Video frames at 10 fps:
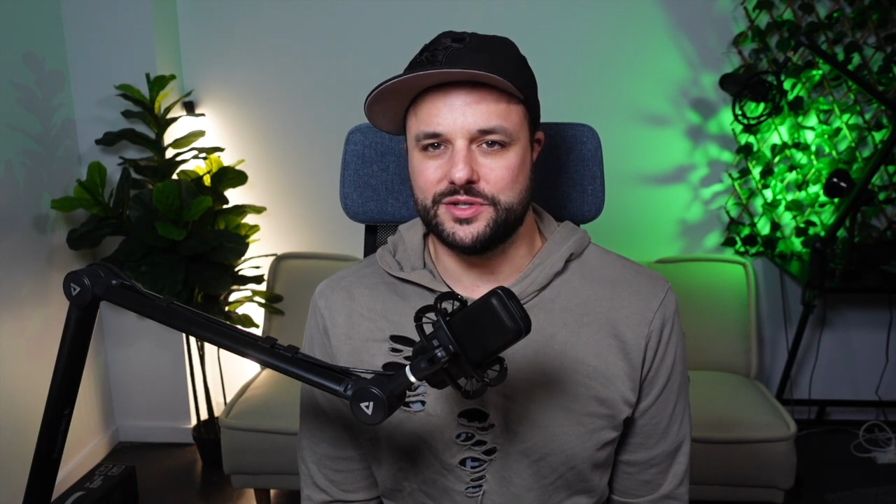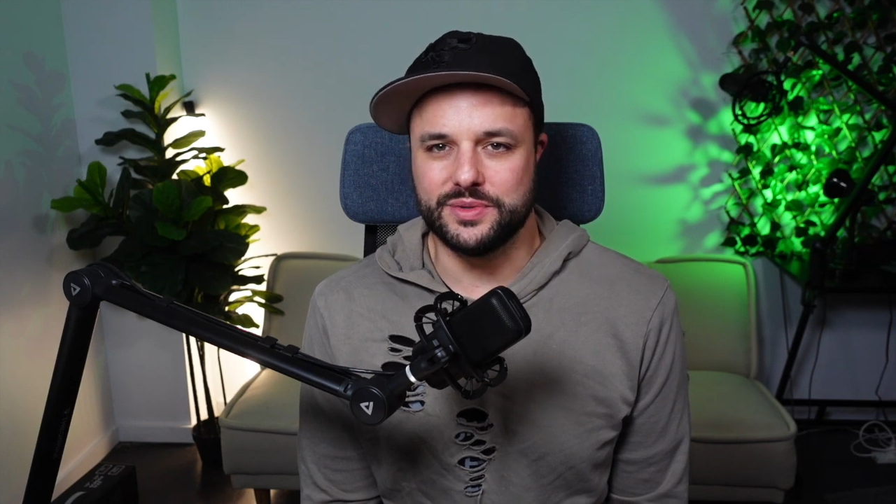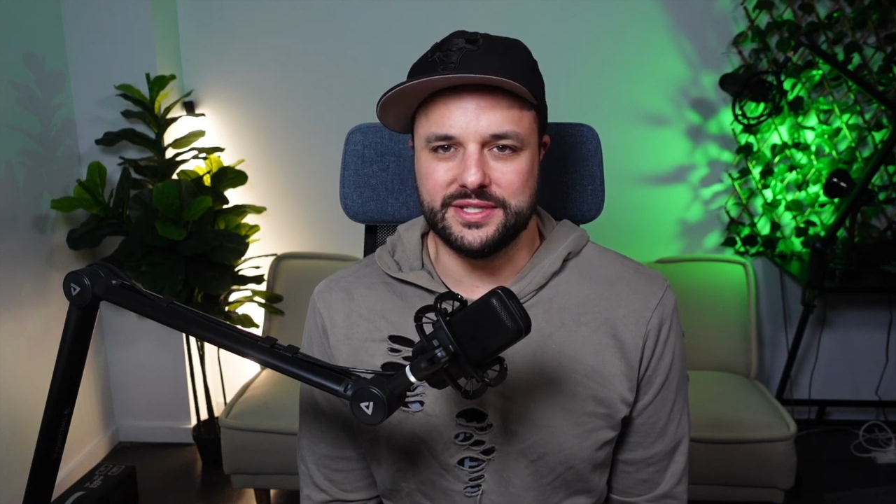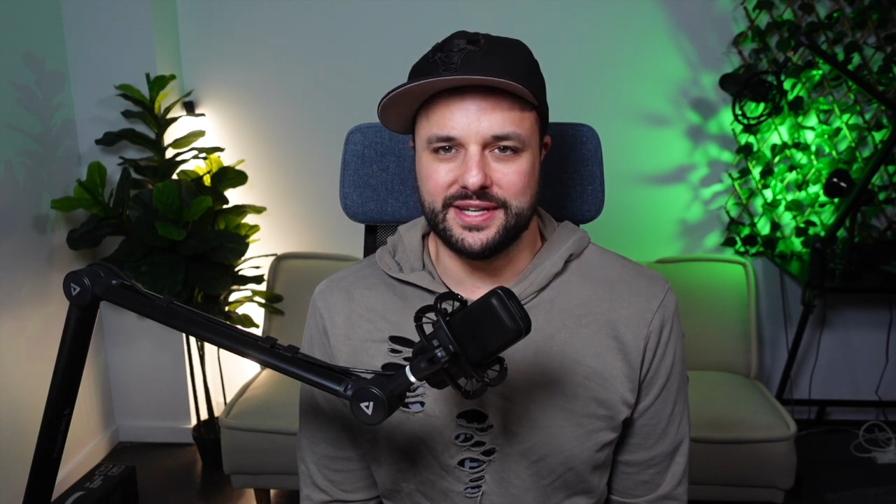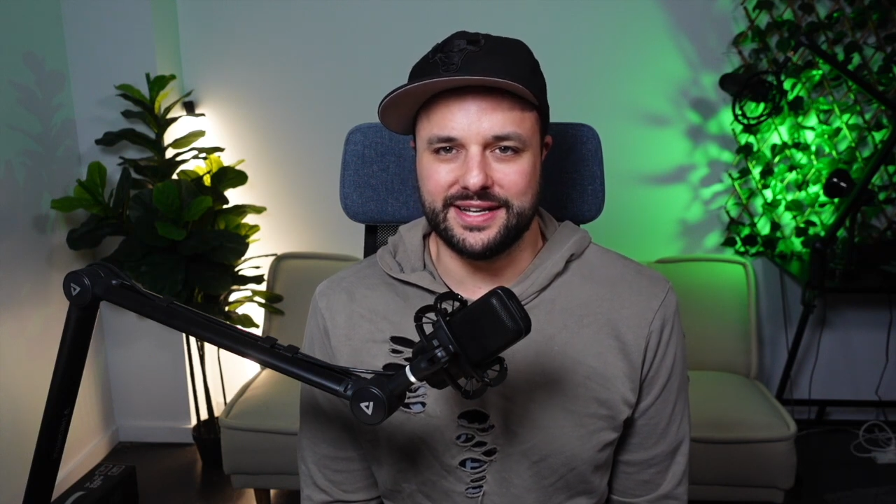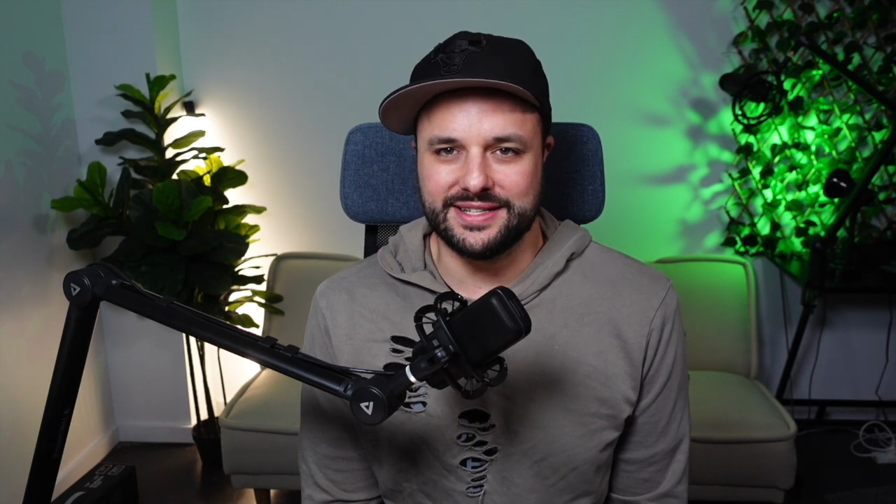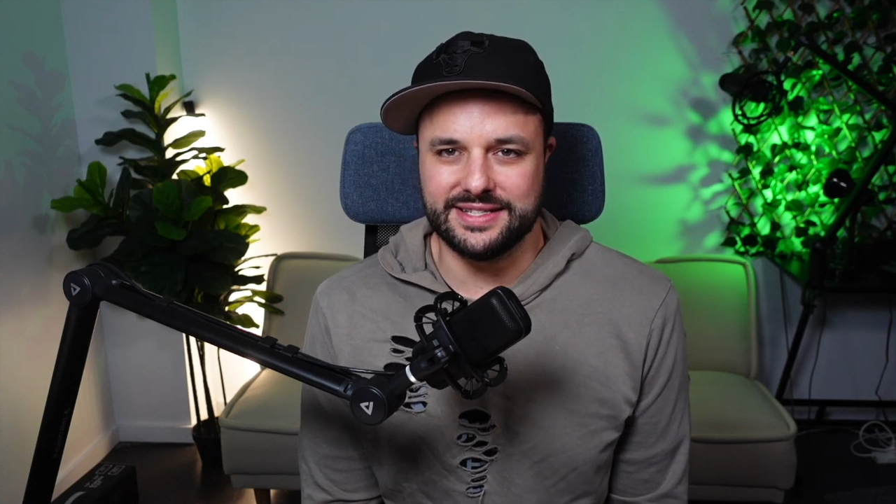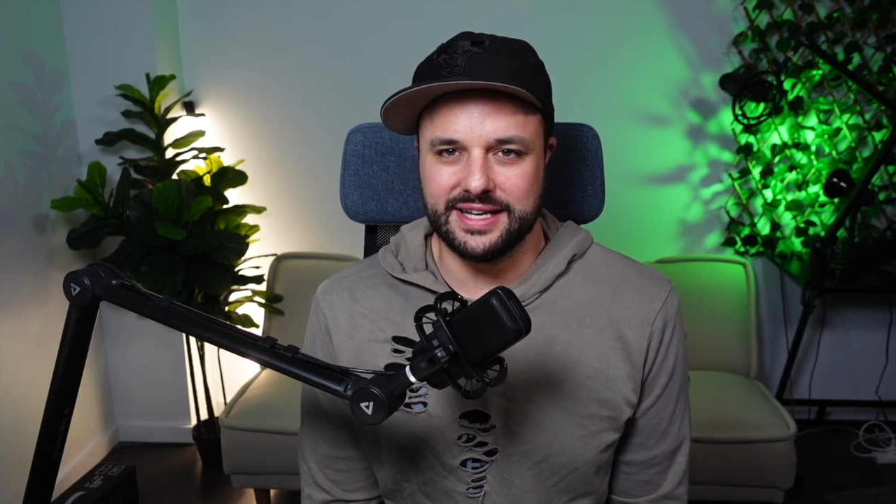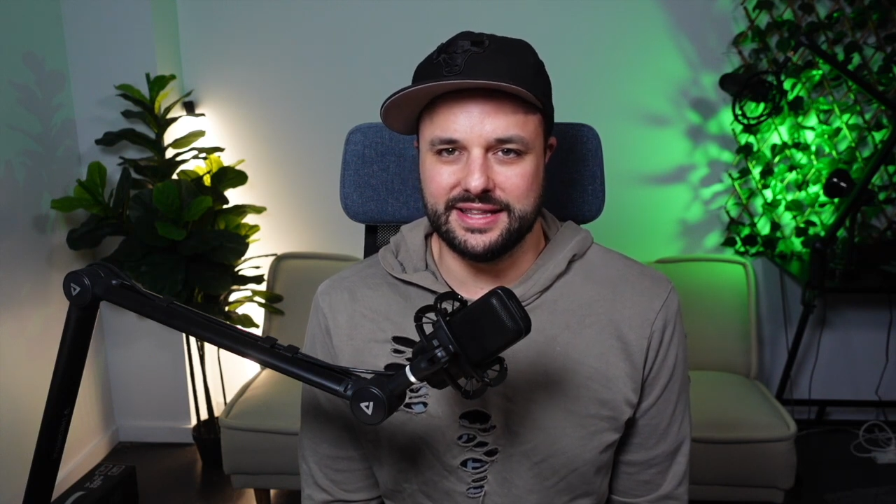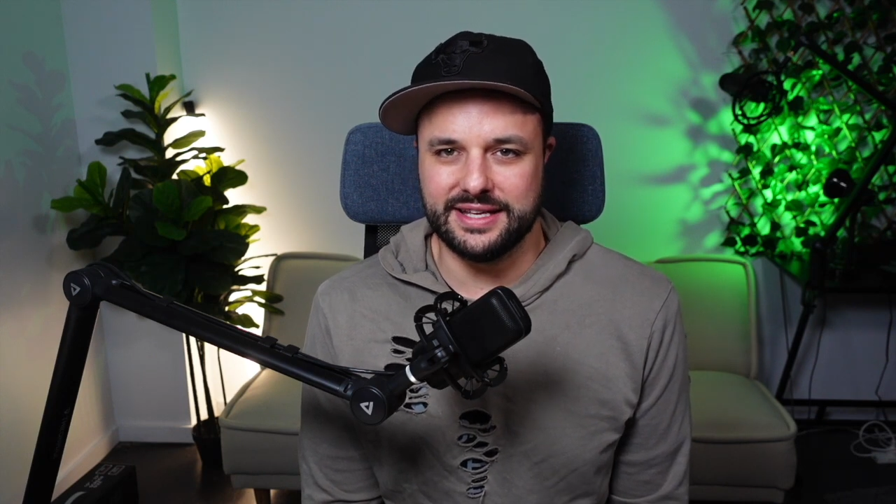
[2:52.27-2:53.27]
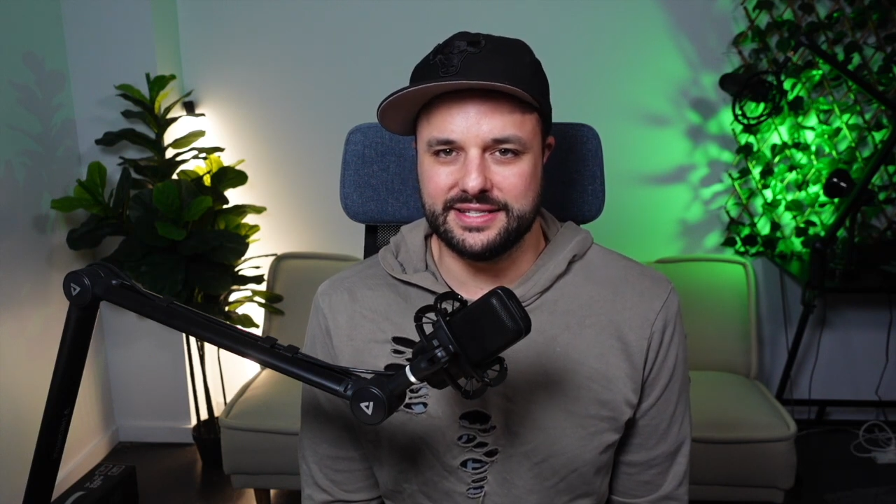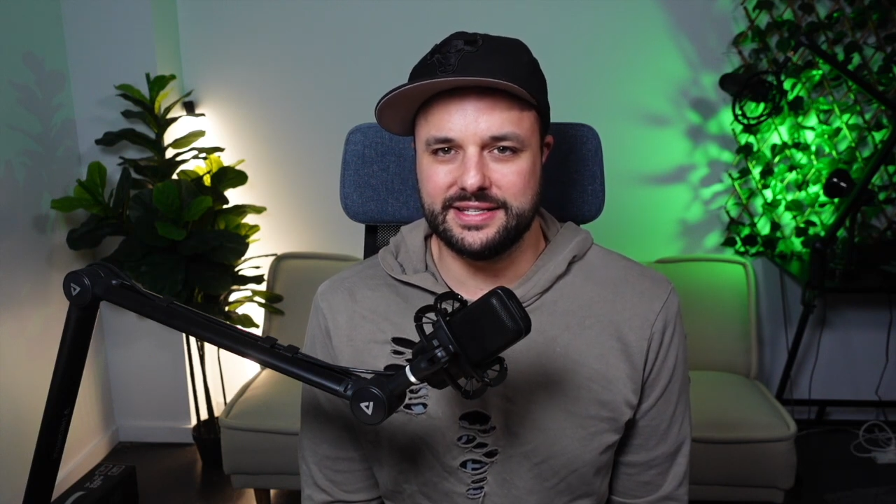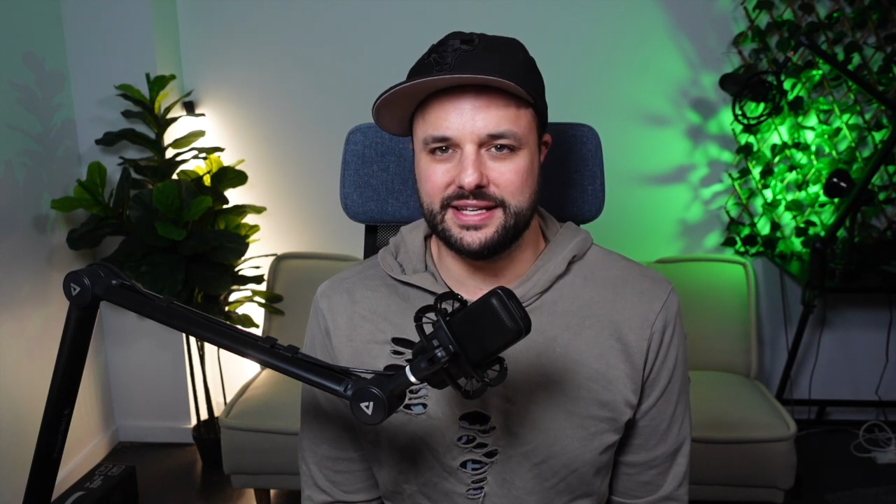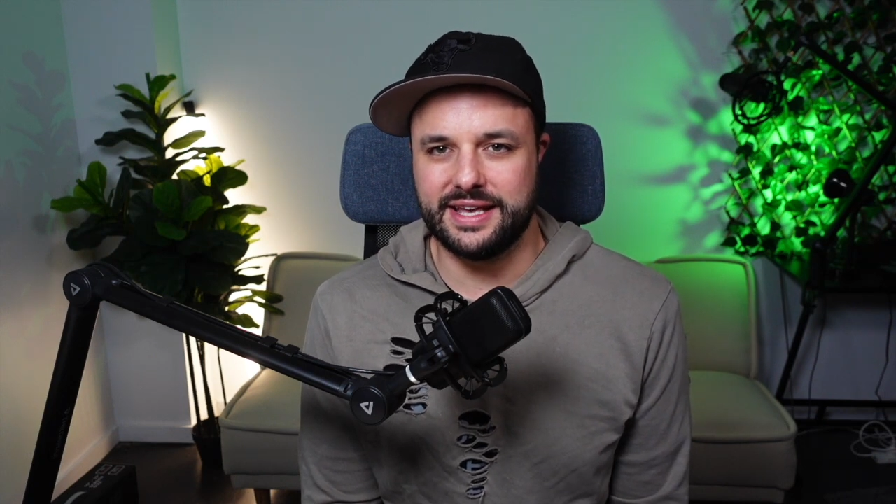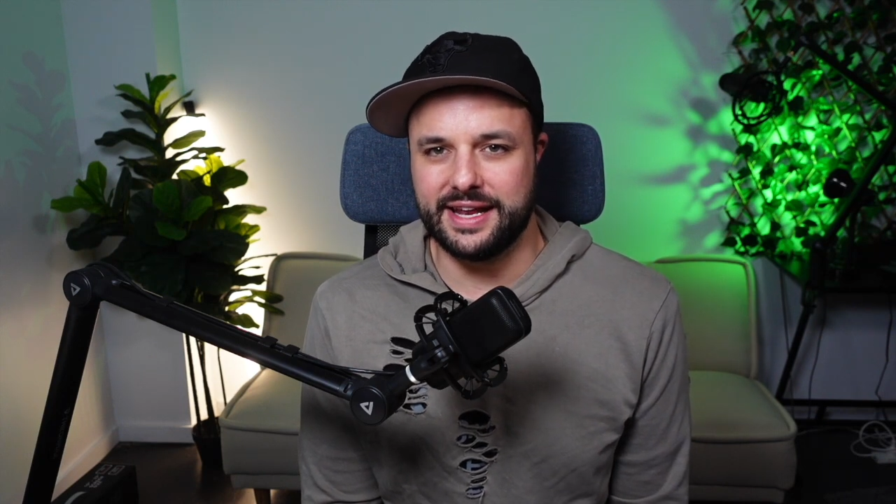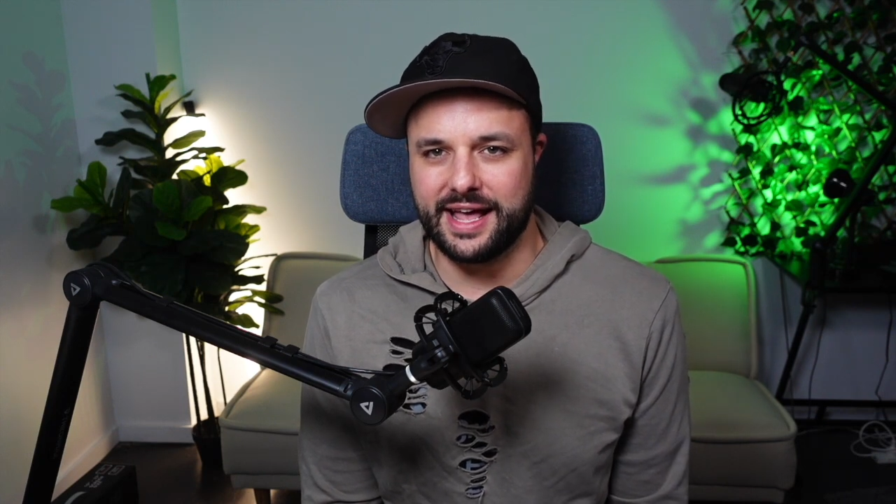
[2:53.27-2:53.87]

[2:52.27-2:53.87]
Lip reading: once we start to see this